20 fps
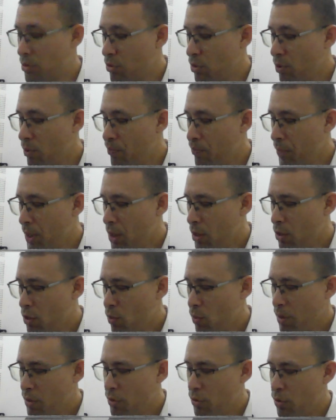So
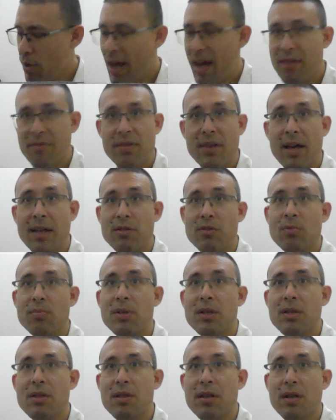you want to have that to
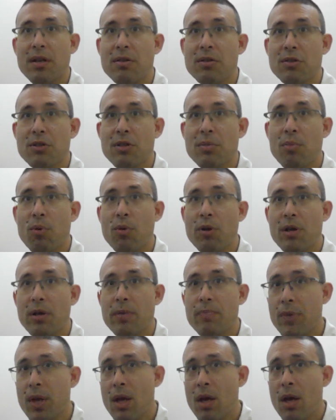be there and supported.